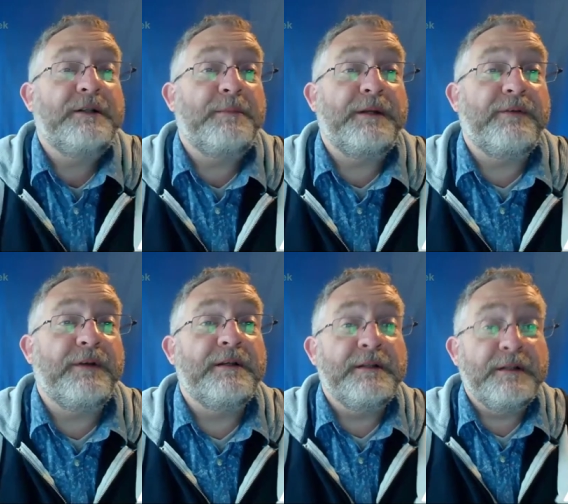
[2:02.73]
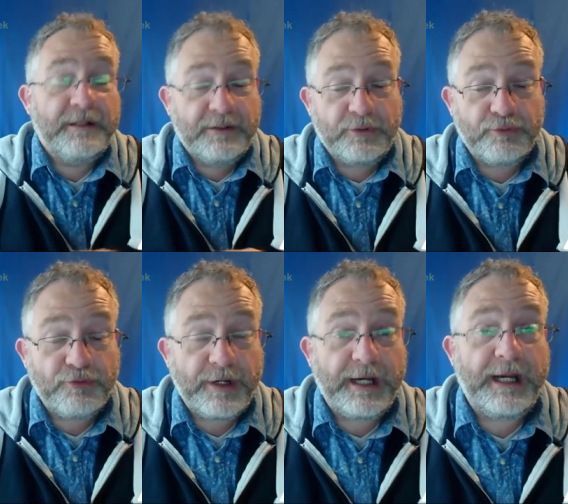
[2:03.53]
of a bit of a
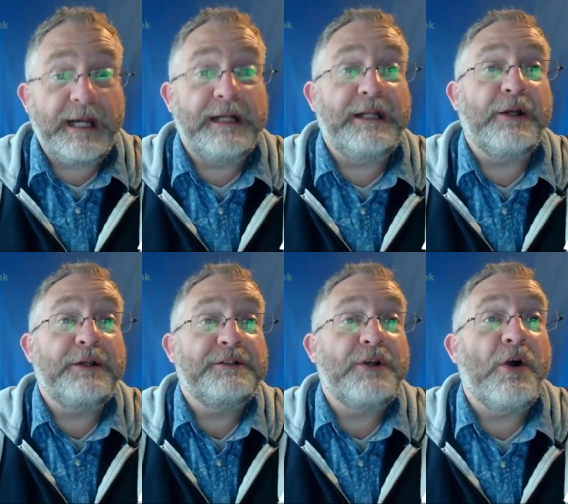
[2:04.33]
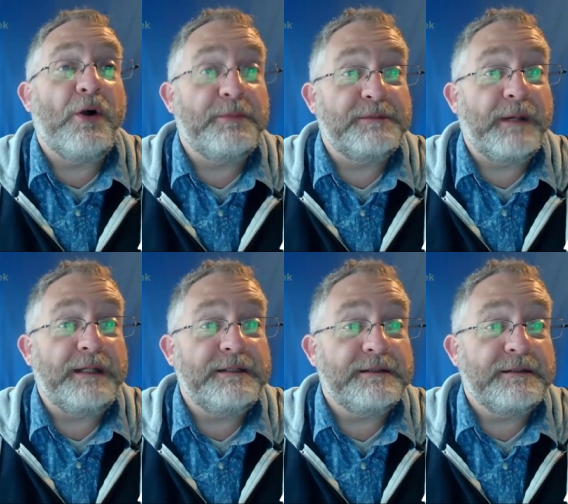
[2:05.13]
really nice calm
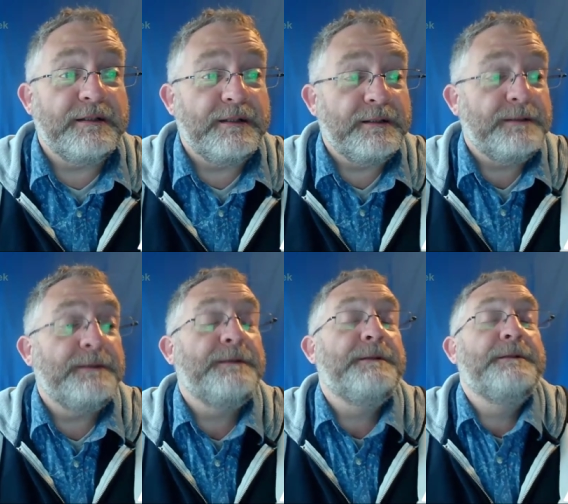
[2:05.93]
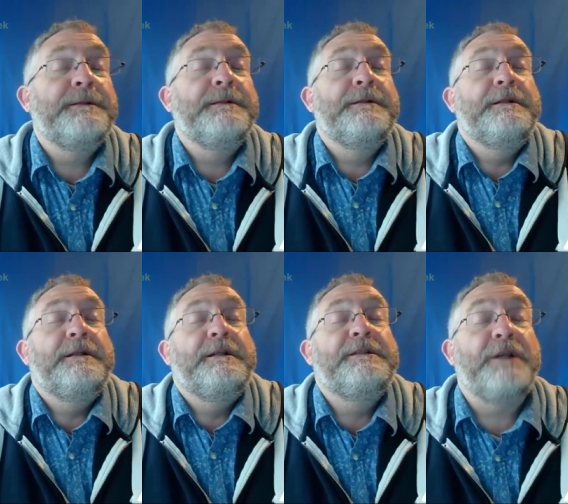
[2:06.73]
space.
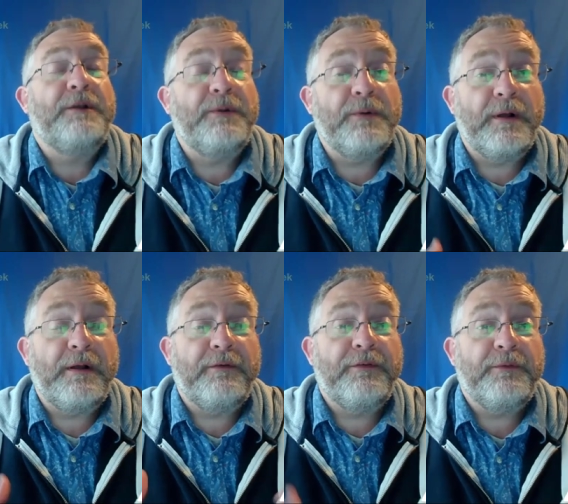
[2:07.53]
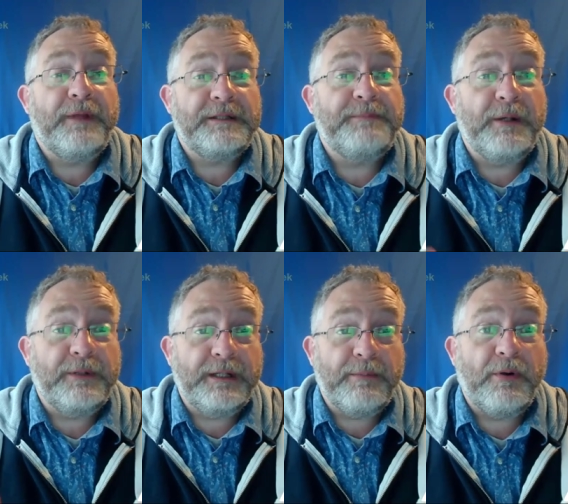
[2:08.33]
So that's
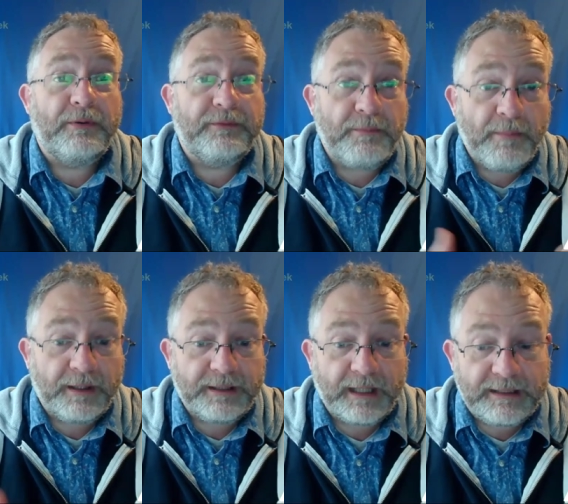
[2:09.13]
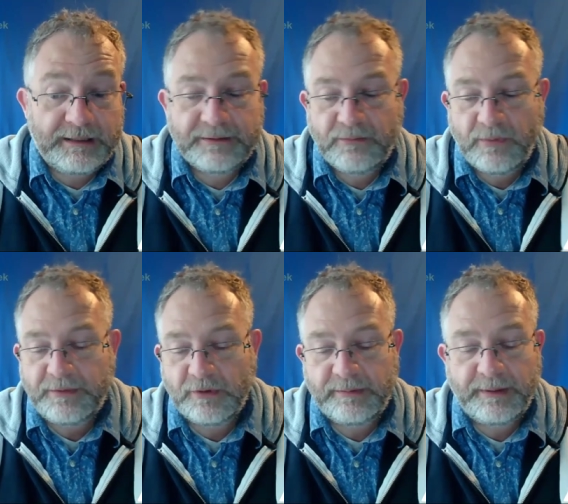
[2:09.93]
building upon Mondays when we
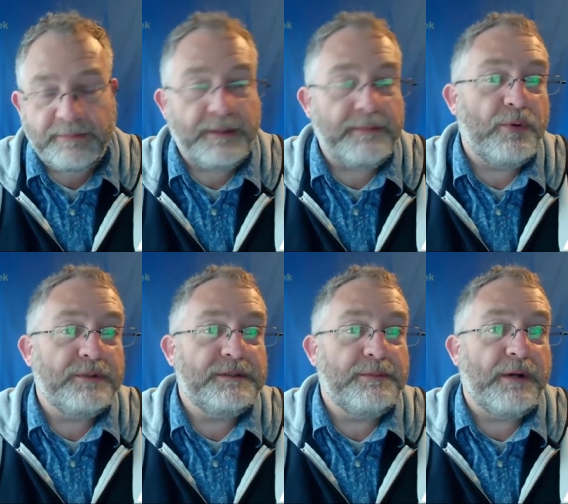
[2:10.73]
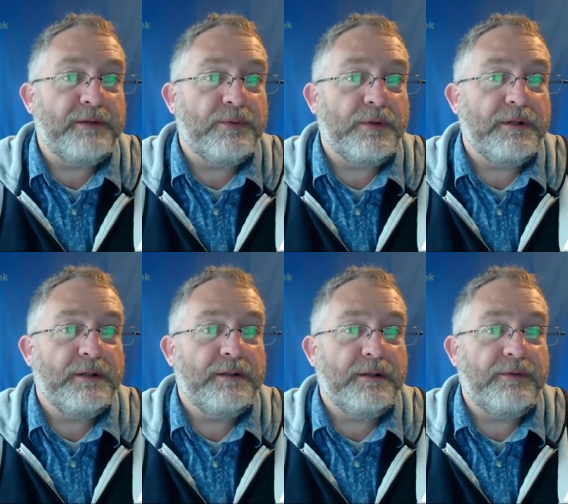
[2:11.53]
talk about the importance of breath work,
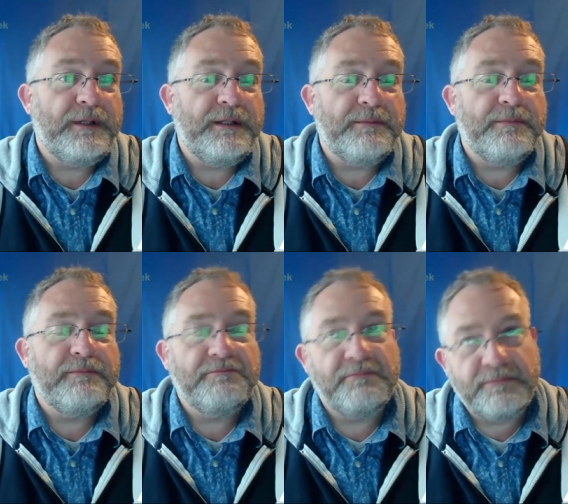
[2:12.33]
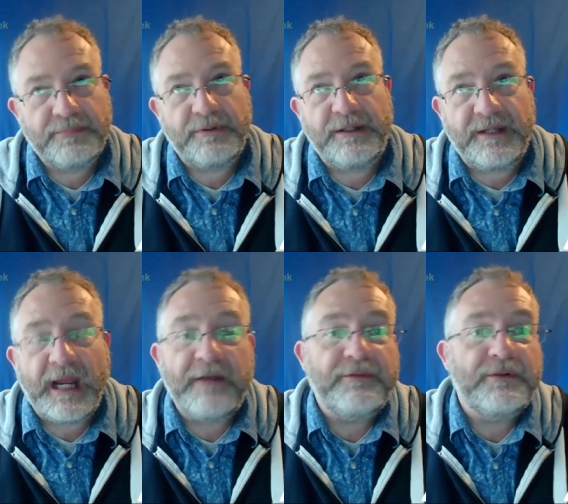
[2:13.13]
the breathing
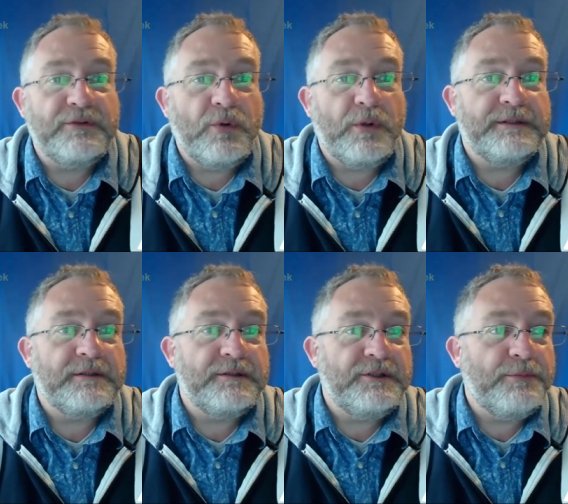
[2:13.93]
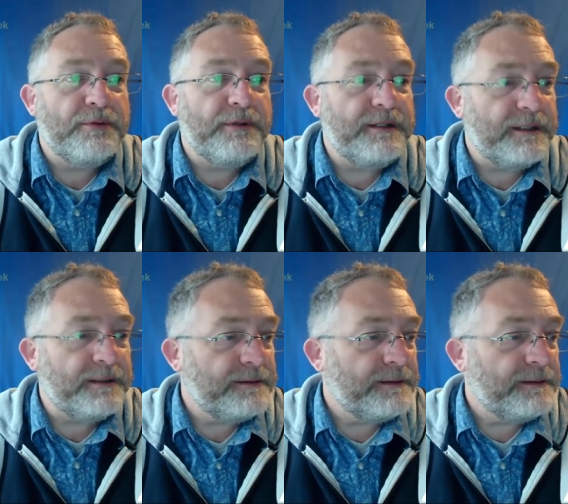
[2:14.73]
out for twice as long as you breathe in.